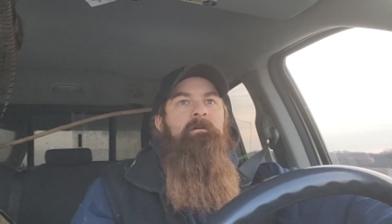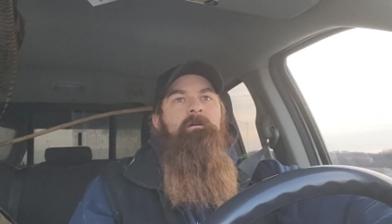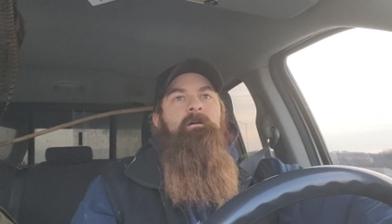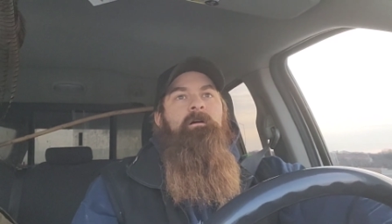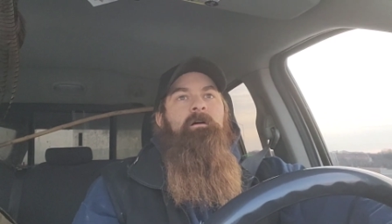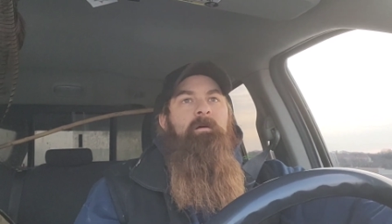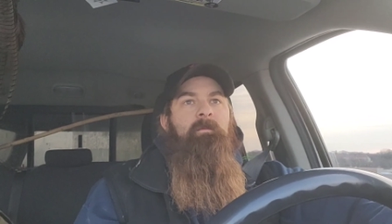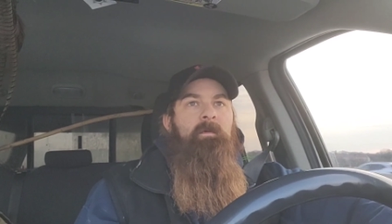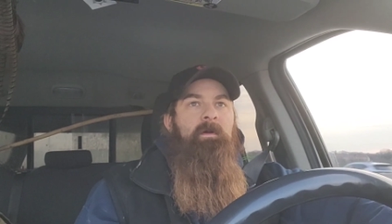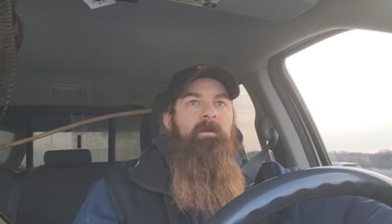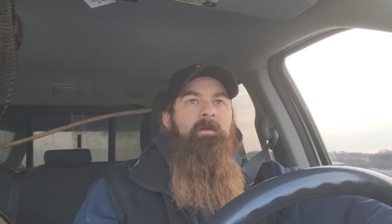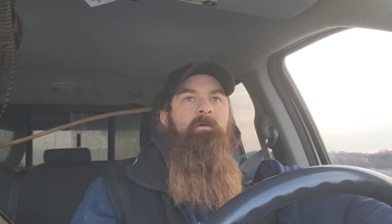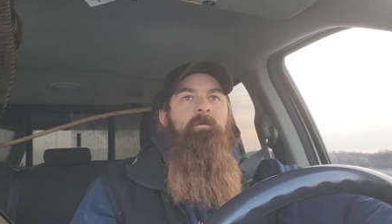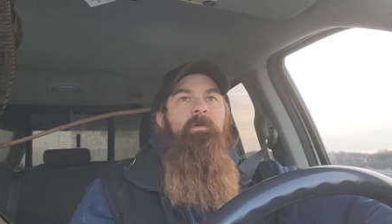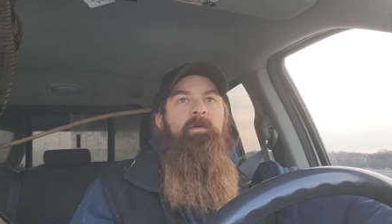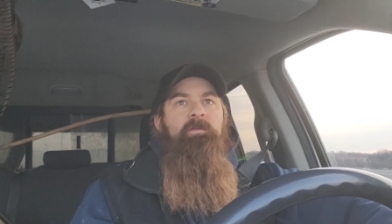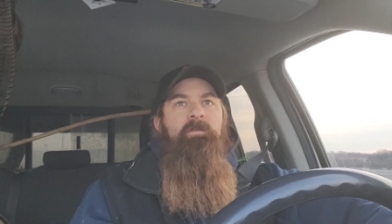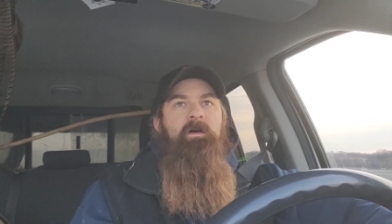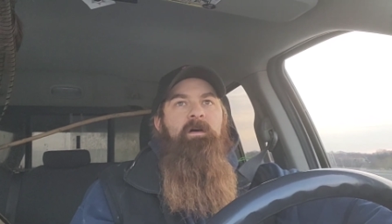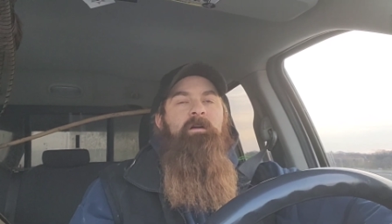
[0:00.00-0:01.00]
Um, I know
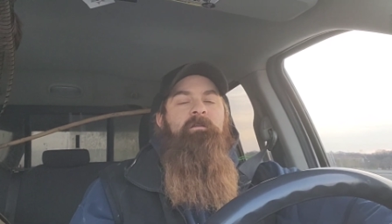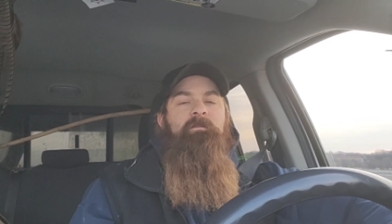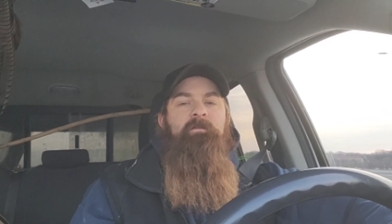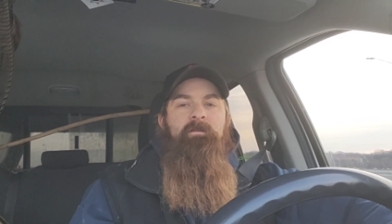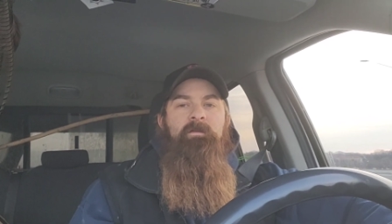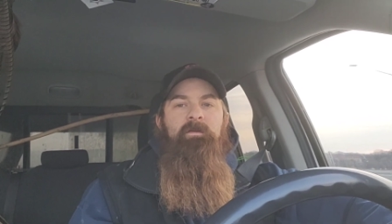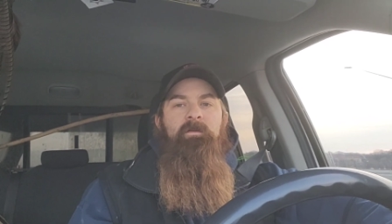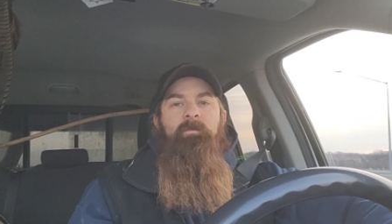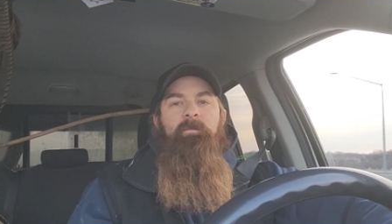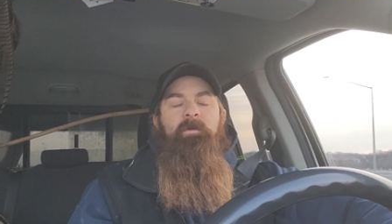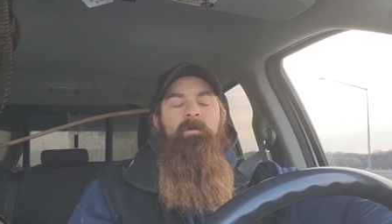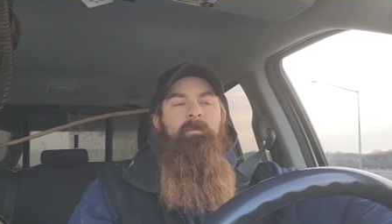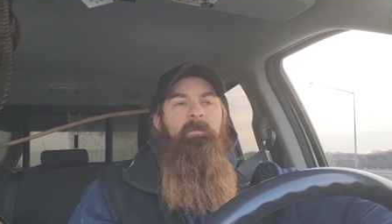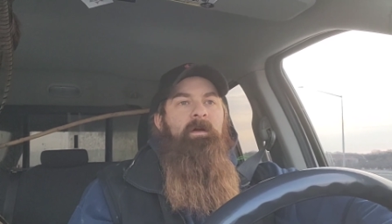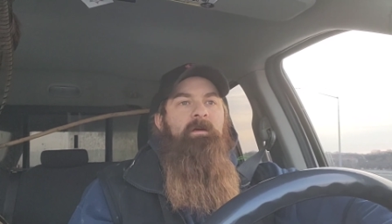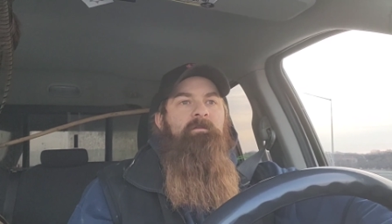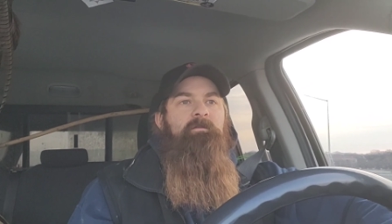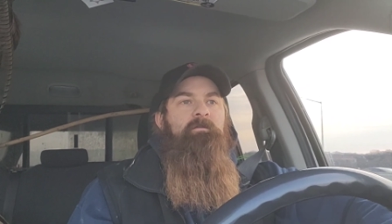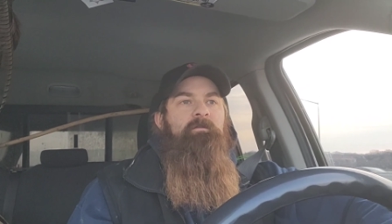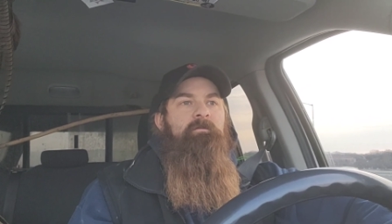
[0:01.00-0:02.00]
we talked a little bit
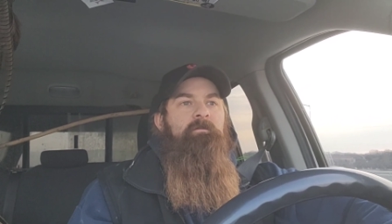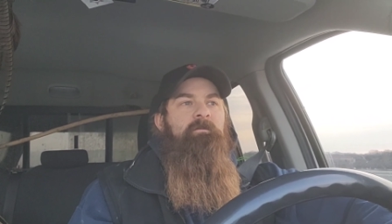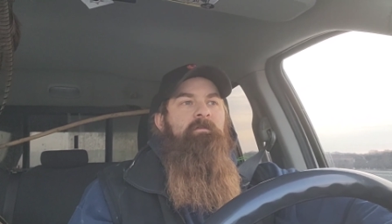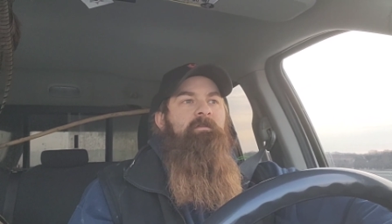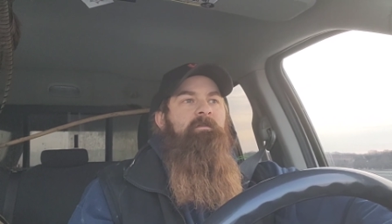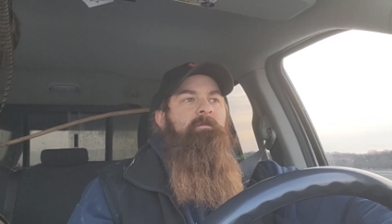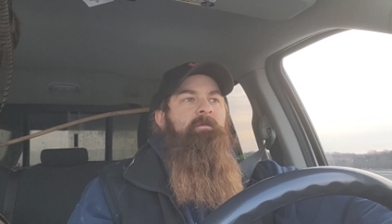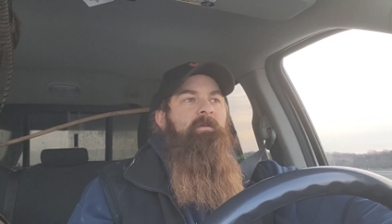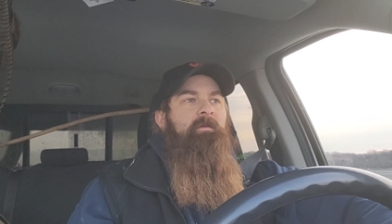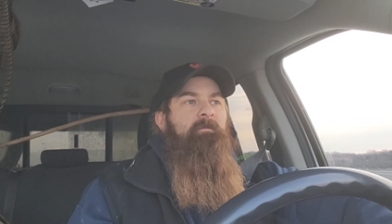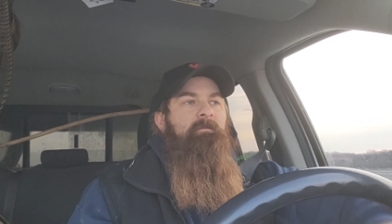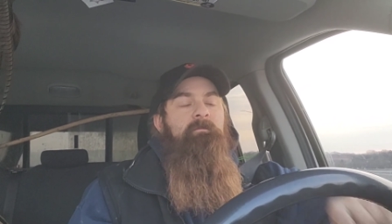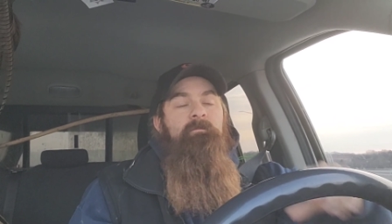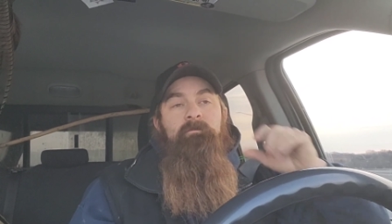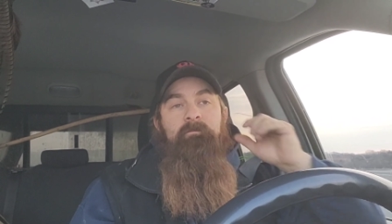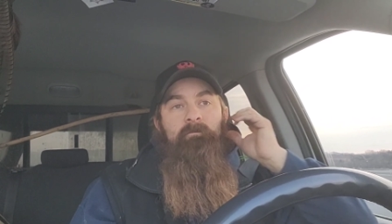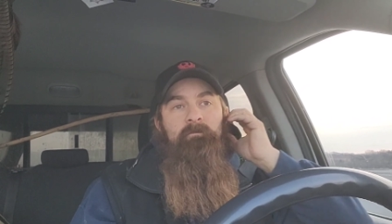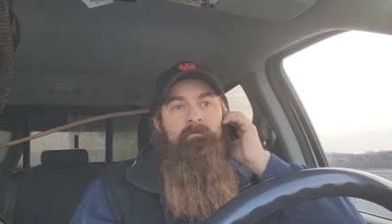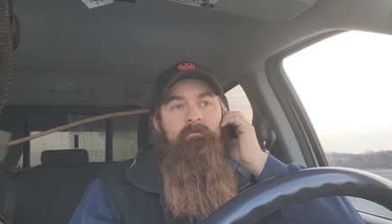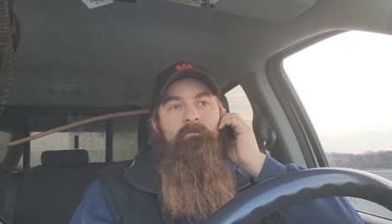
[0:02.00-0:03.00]
about doing some of
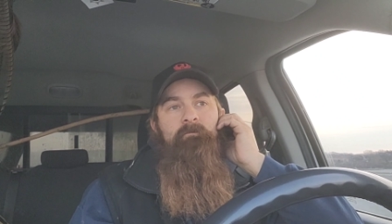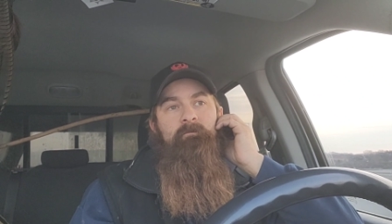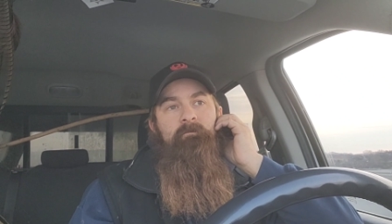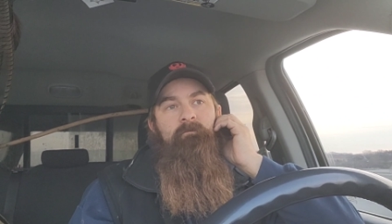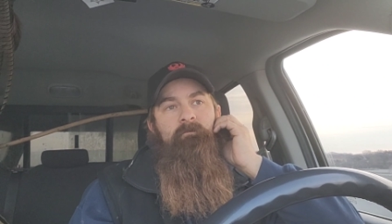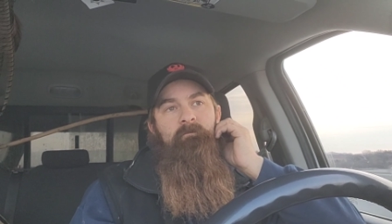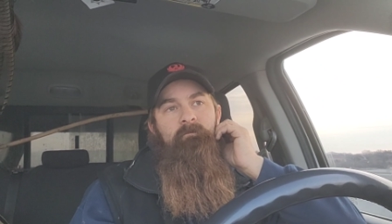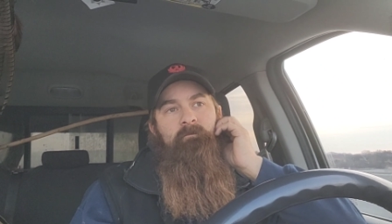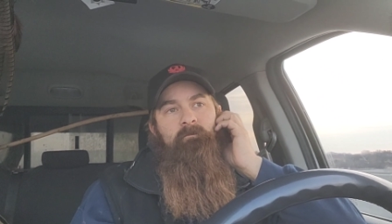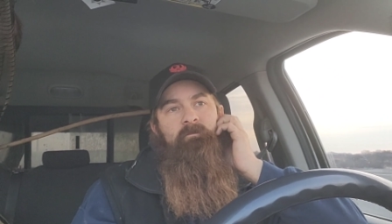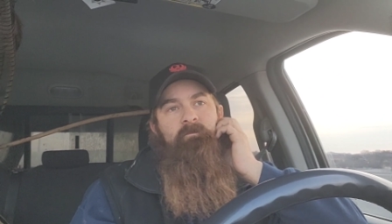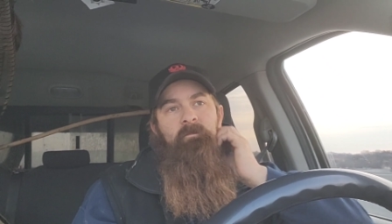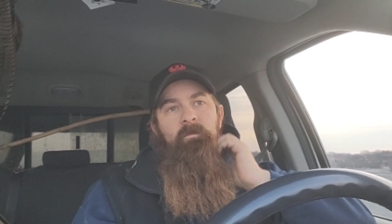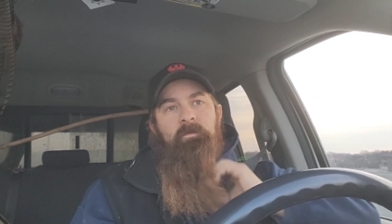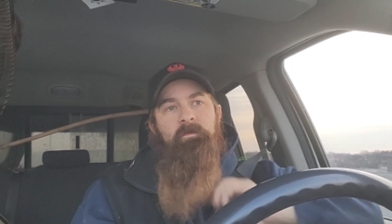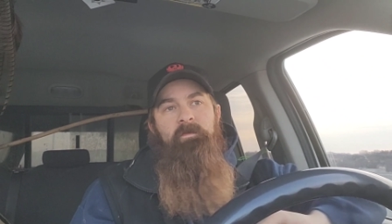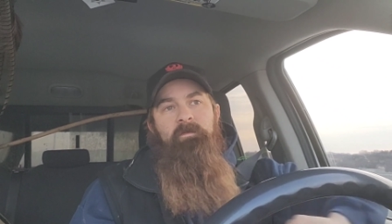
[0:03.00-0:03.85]
them.